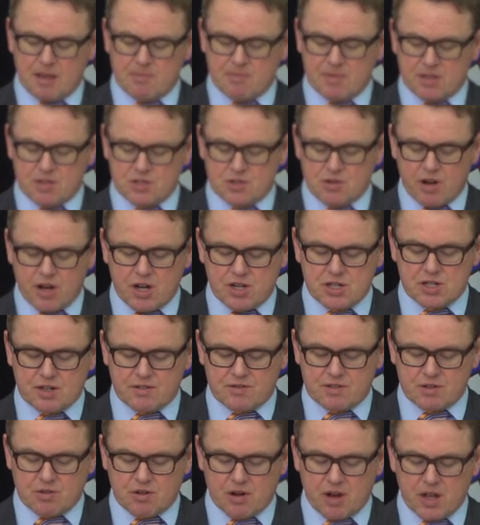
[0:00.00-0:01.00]
administration
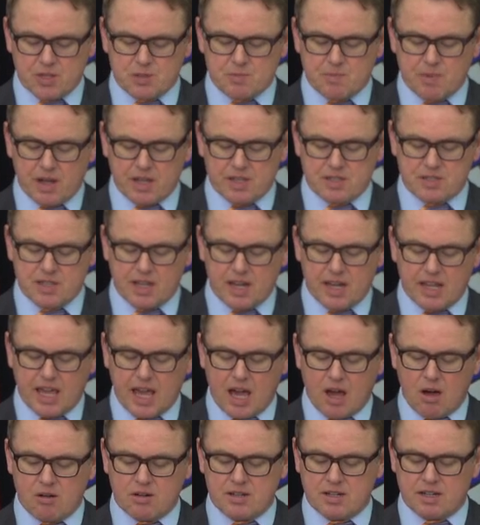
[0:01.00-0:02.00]
of trust by setting
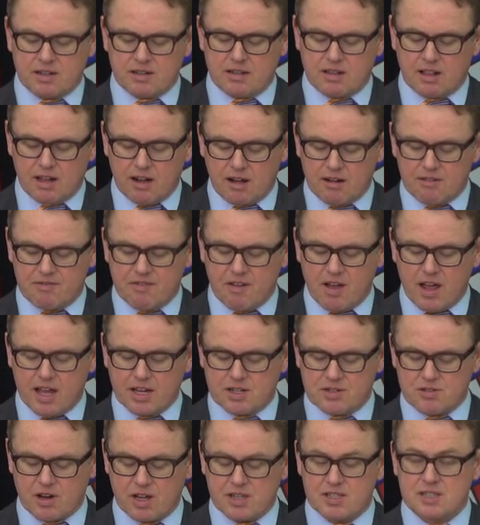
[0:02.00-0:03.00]
out and
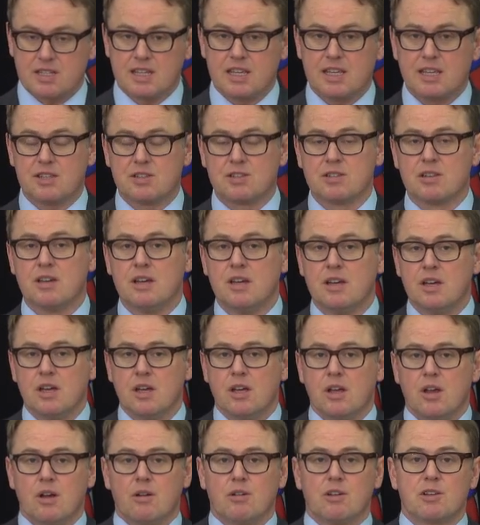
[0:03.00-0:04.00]
clarifying trustees'
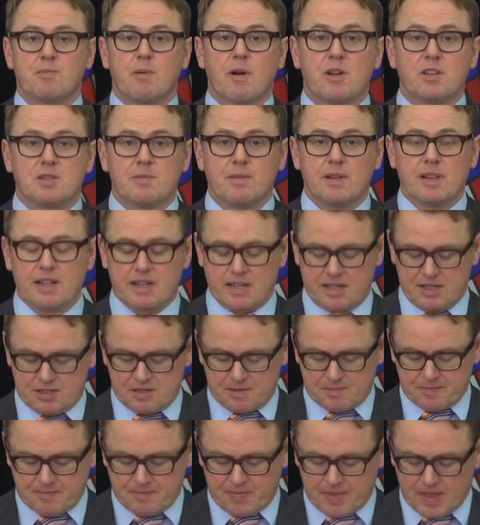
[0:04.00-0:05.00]
responsibilities.